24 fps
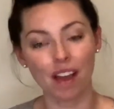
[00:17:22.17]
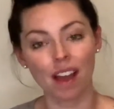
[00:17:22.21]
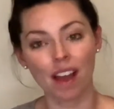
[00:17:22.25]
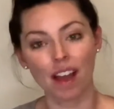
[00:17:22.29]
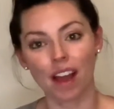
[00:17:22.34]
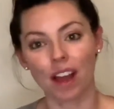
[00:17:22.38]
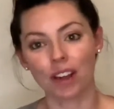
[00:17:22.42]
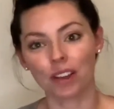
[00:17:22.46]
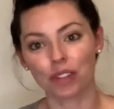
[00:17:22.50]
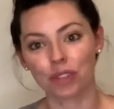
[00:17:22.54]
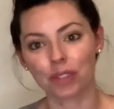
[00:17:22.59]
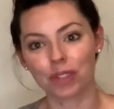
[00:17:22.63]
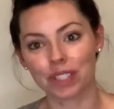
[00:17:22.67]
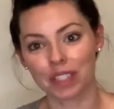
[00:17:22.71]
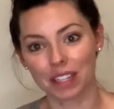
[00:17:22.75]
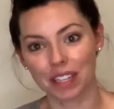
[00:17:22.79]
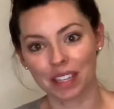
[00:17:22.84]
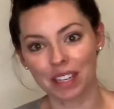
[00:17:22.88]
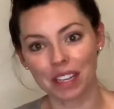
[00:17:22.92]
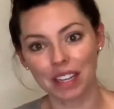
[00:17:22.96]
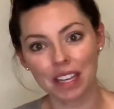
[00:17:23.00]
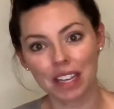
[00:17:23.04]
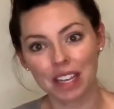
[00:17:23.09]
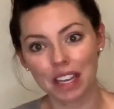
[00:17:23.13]

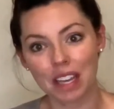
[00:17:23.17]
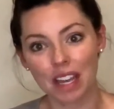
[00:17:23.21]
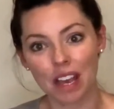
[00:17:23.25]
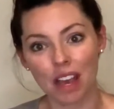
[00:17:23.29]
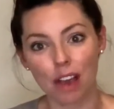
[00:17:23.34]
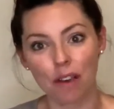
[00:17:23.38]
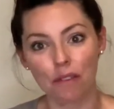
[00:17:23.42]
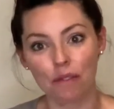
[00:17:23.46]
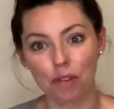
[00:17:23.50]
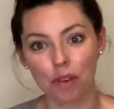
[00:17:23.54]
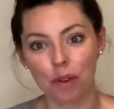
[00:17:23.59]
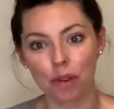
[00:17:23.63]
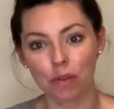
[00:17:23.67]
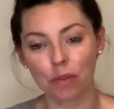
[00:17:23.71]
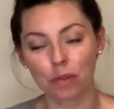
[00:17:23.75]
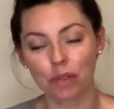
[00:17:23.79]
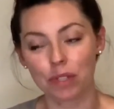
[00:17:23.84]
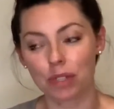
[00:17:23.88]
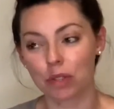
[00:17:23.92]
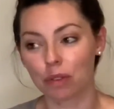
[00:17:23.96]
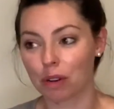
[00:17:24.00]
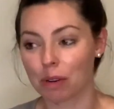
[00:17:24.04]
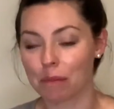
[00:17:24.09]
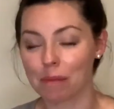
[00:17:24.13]
understanding of those
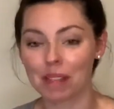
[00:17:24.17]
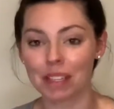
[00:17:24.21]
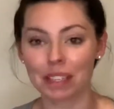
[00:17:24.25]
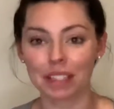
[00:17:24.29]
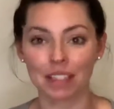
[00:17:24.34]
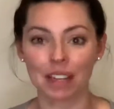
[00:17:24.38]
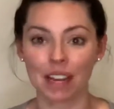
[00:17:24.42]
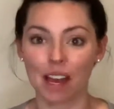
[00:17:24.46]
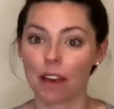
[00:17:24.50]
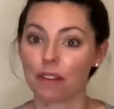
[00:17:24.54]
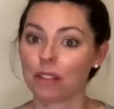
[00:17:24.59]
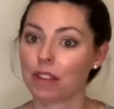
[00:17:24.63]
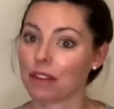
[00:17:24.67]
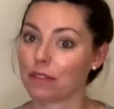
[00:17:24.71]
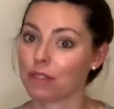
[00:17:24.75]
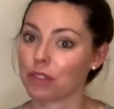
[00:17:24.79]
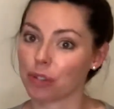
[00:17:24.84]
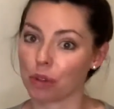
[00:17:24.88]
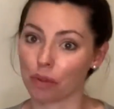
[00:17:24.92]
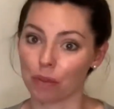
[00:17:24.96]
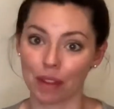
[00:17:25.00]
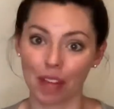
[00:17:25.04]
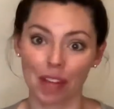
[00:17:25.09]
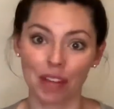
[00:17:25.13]
agreements and how they've
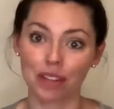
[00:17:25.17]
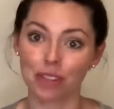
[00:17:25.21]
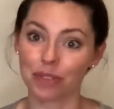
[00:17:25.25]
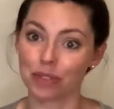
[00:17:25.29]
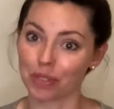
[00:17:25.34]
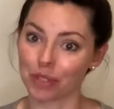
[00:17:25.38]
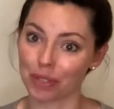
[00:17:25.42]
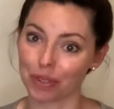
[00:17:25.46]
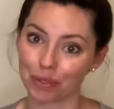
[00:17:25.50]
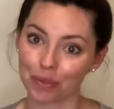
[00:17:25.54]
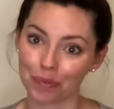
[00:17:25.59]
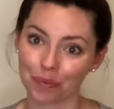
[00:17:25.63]
shown that to you.